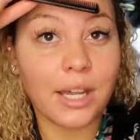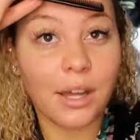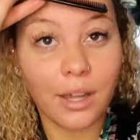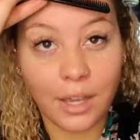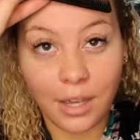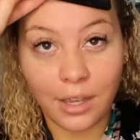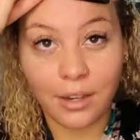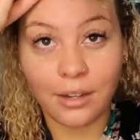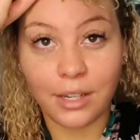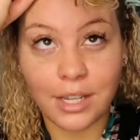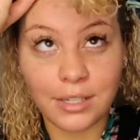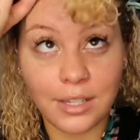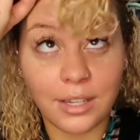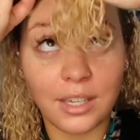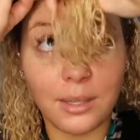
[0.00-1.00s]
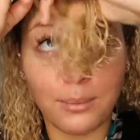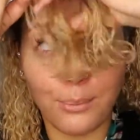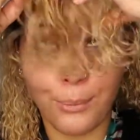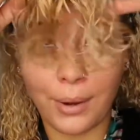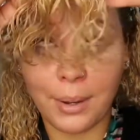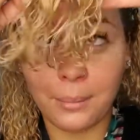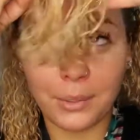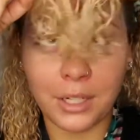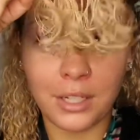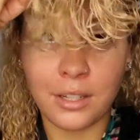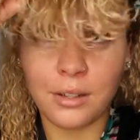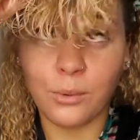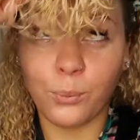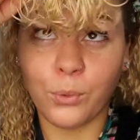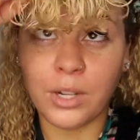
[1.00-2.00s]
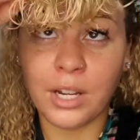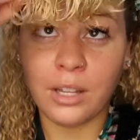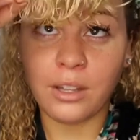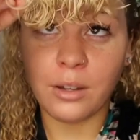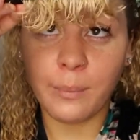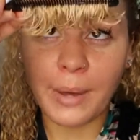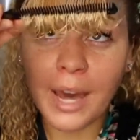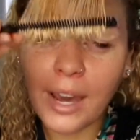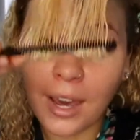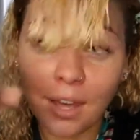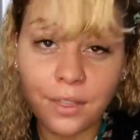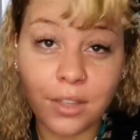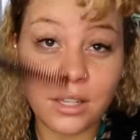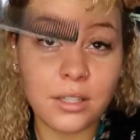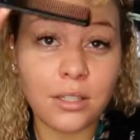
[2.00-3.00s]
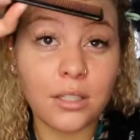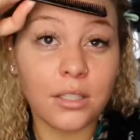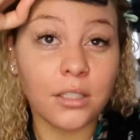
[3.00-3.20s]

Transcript: Again, because I keep rambling, when I look back at this